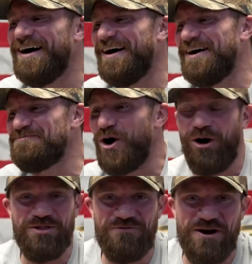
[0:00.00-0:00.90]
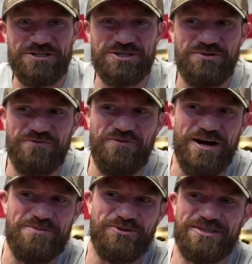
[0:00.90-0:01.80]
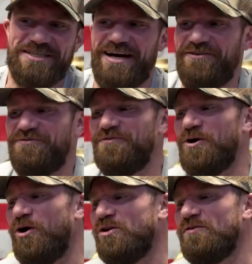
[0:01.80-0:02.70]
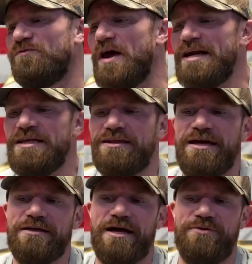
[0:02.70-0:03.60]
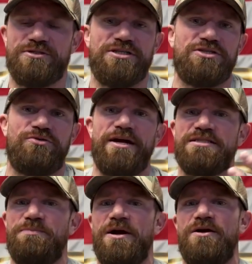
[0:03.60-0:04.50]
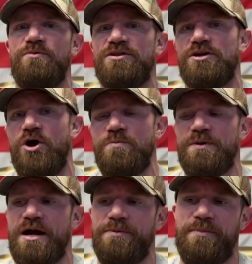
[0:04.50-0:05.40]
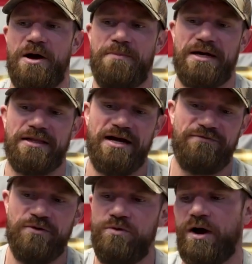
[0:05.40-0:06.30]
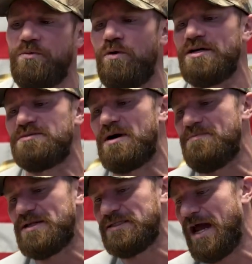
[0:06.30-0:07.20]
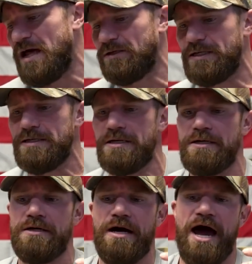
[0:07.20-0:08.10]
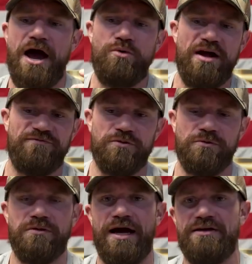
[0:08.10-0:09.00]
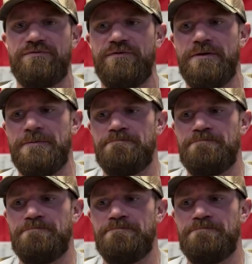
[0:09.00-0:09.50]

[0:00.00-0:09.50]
Um, all the functional and fuckable stuff, all of anything that I was just transparent with and opened up about my life, who I was, my mentality, how I view life.